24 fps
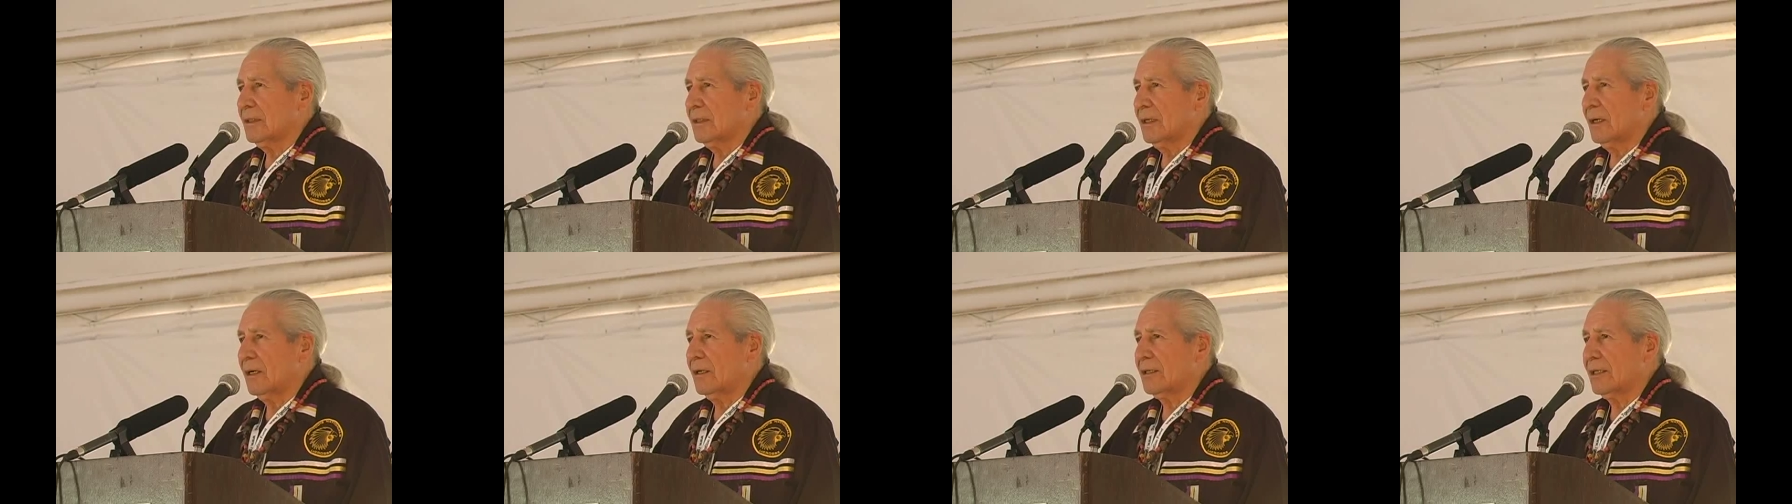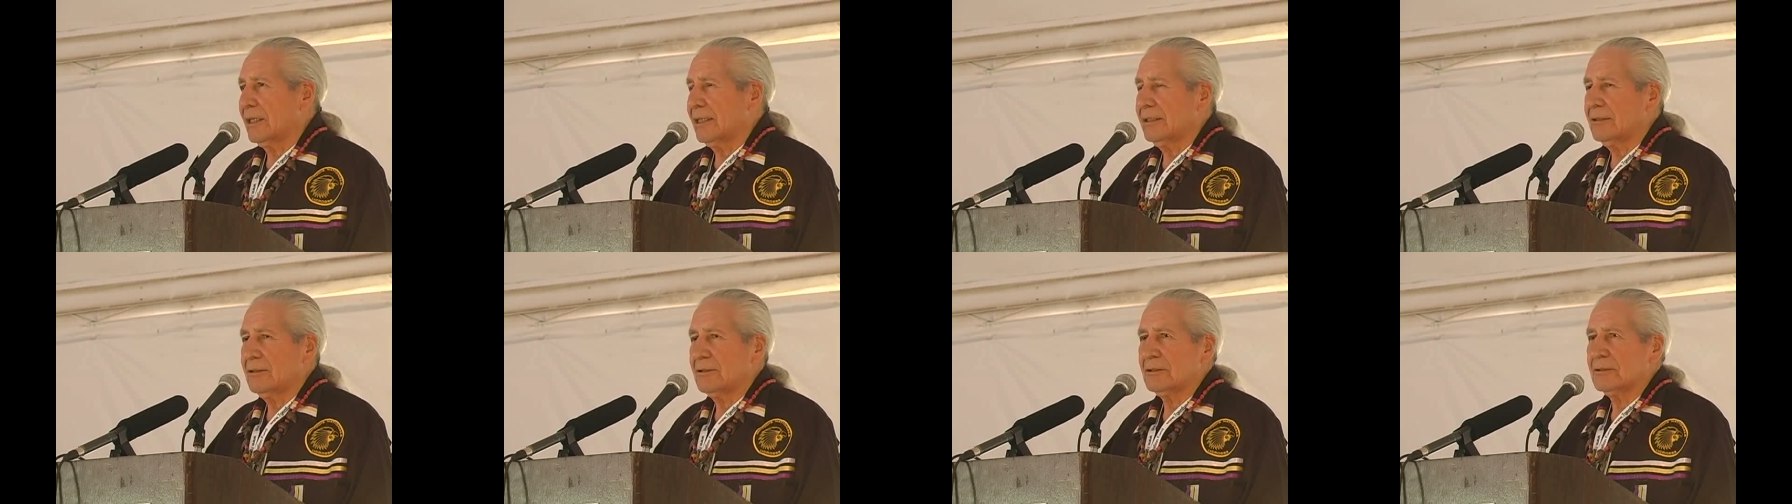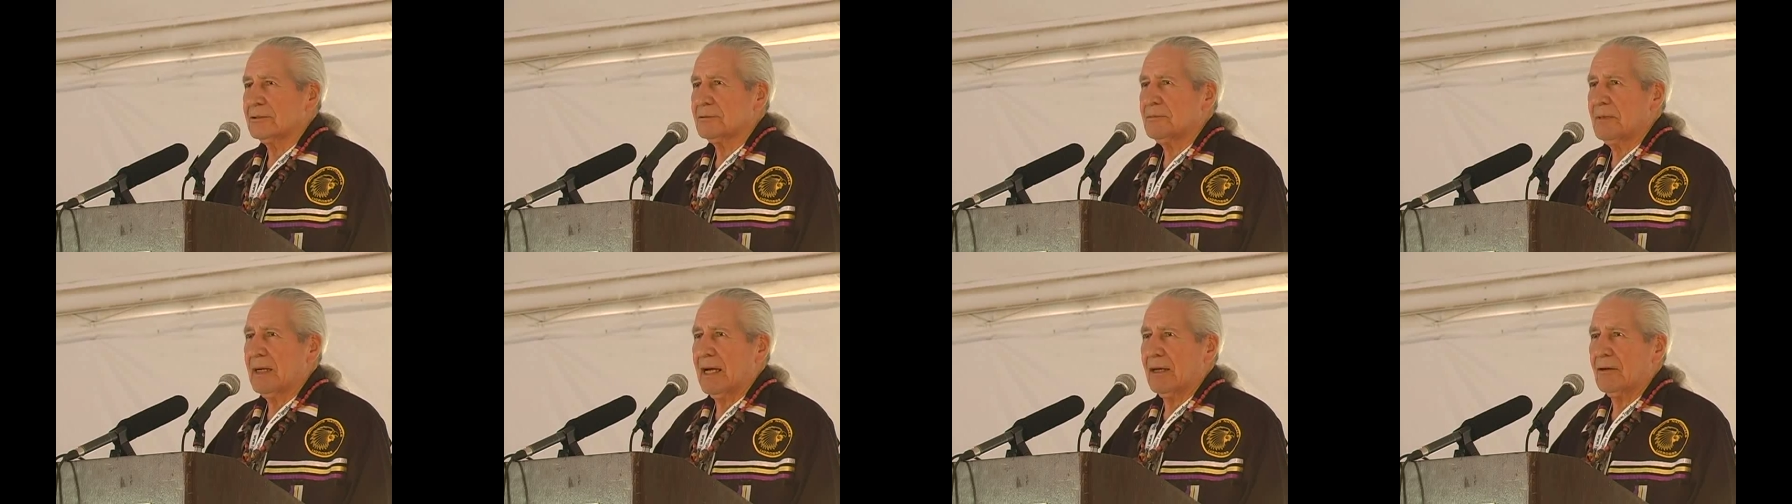Our
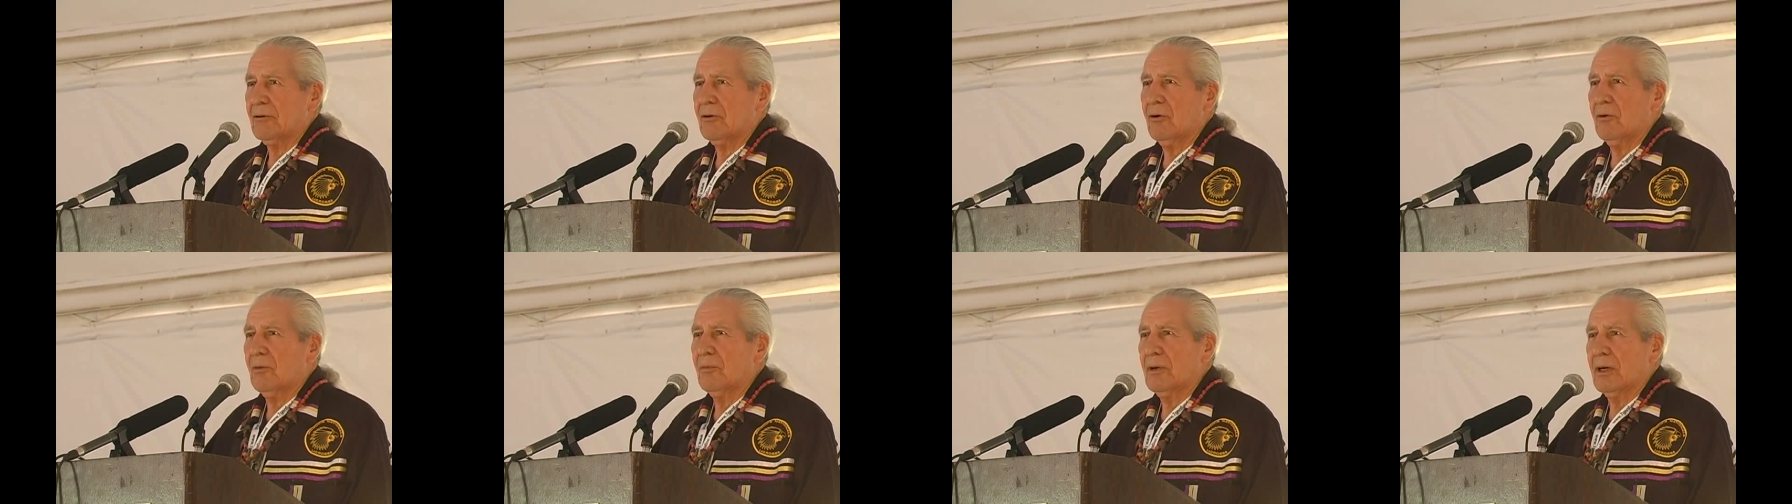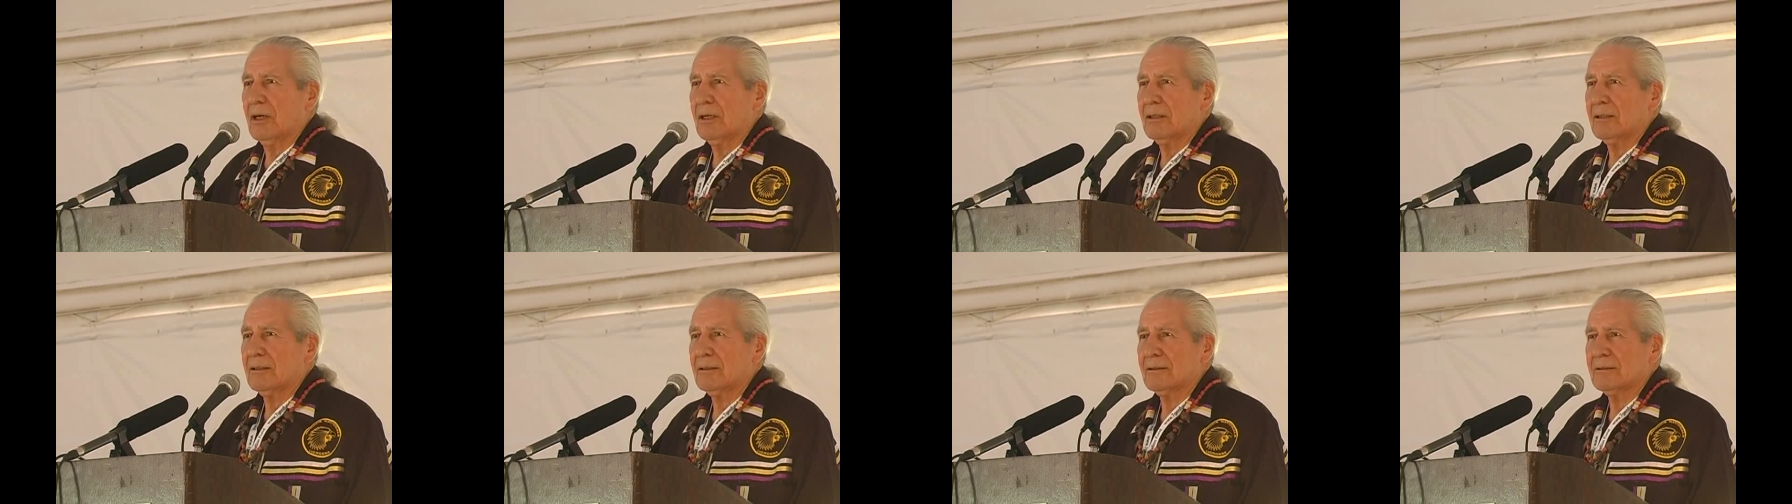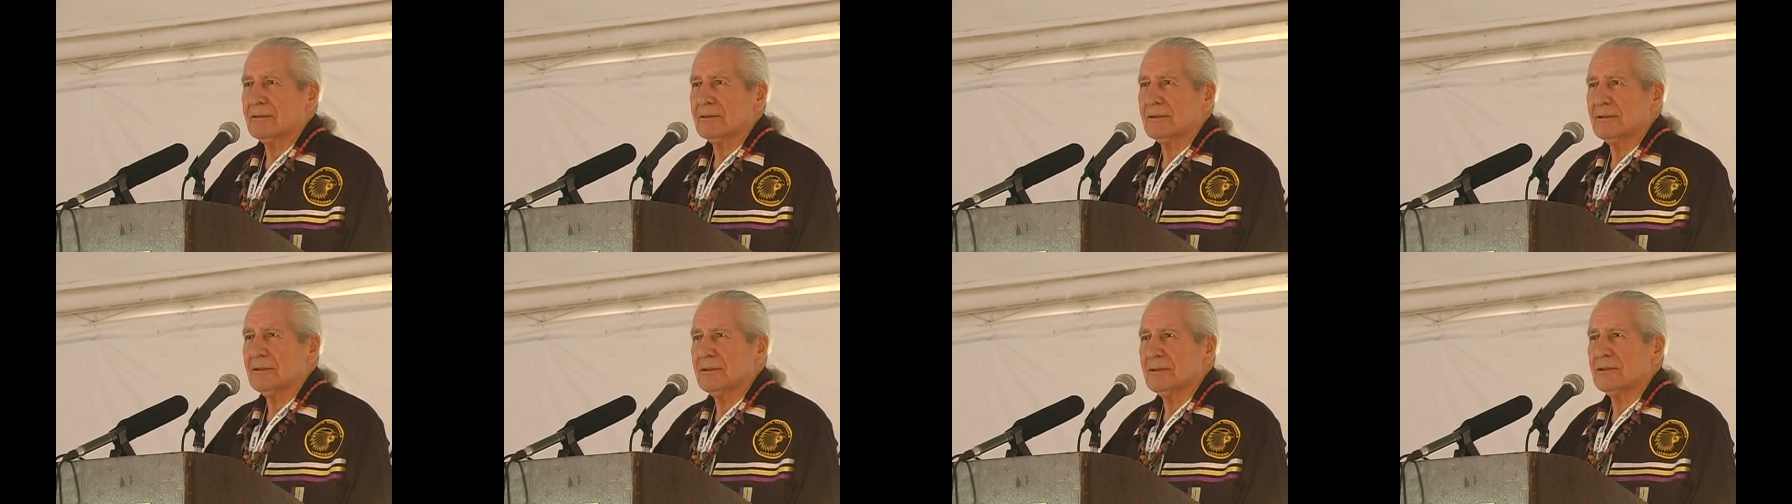leaders back home are
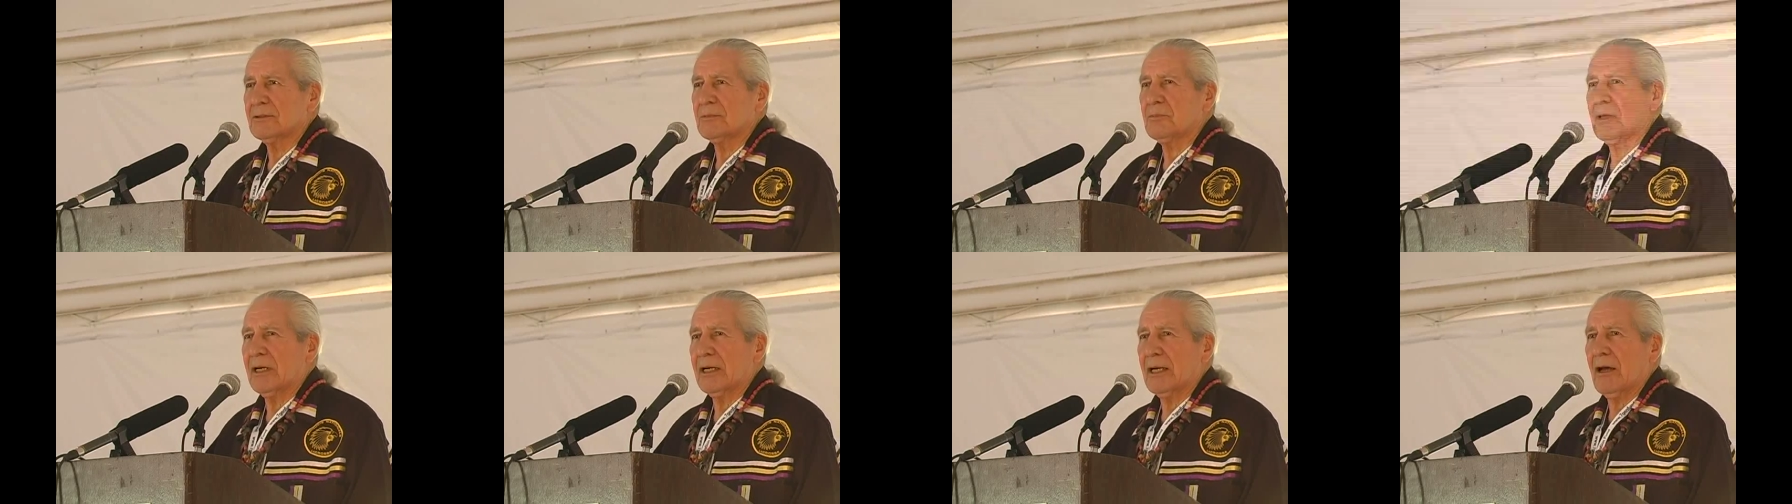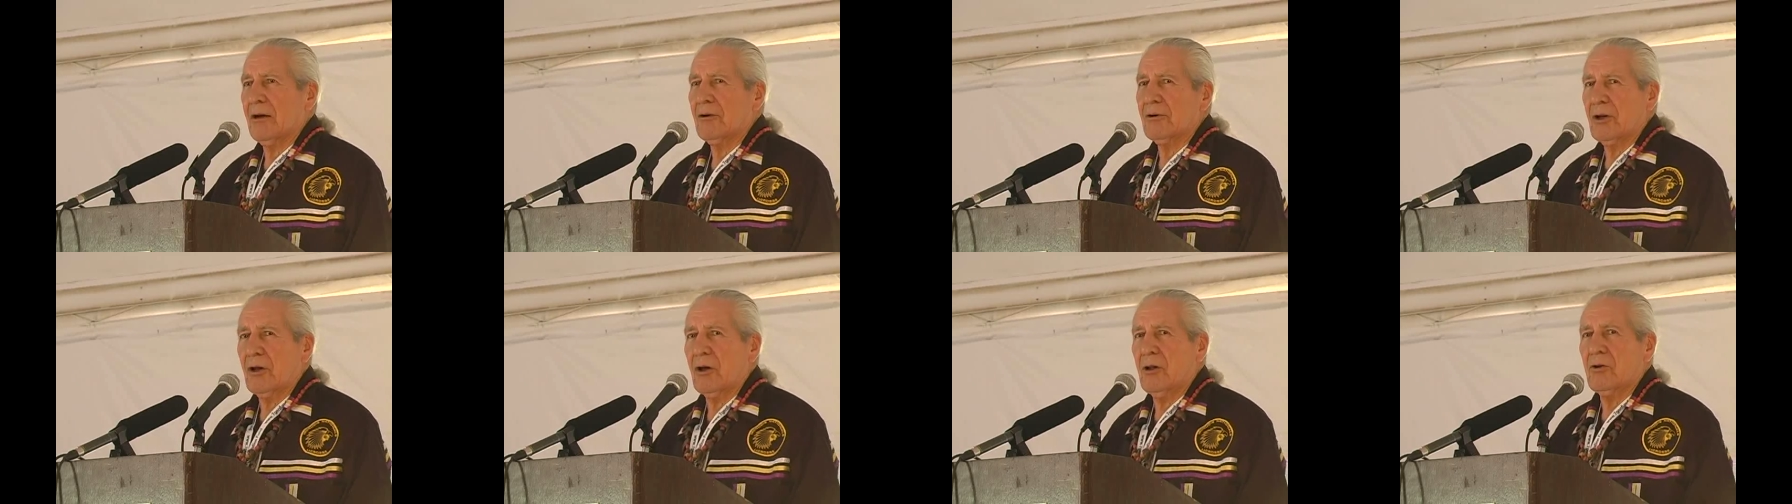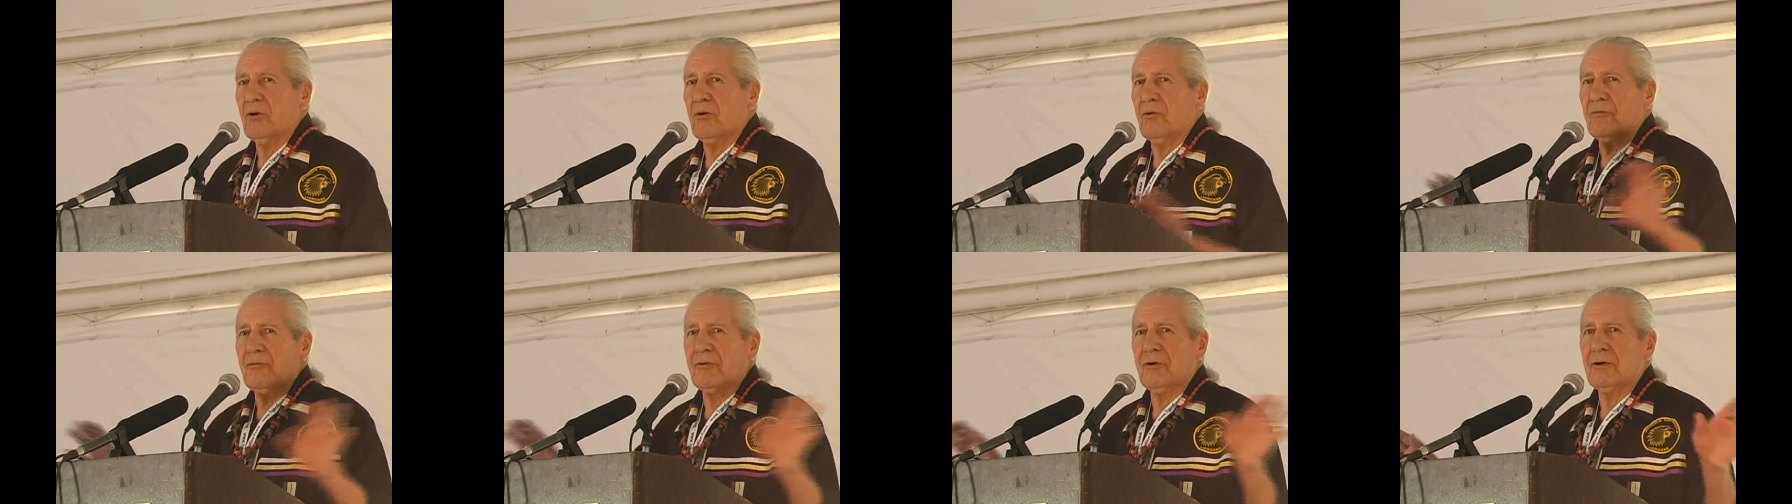spread out all
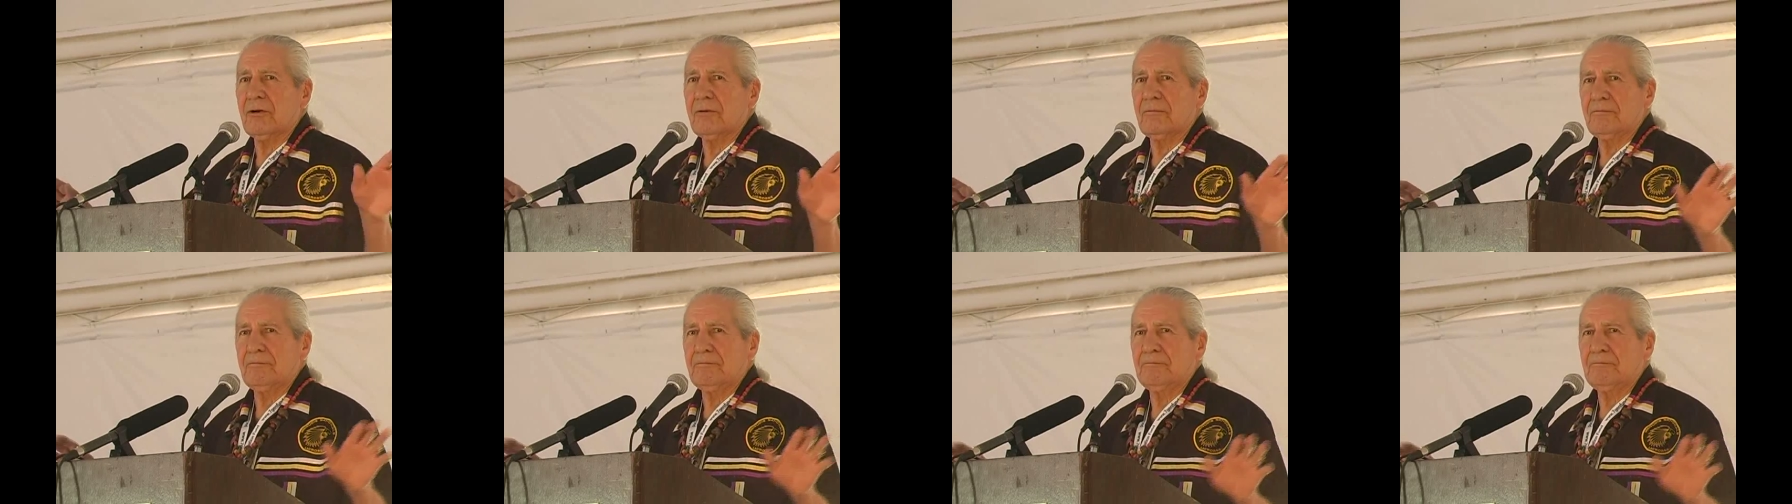over,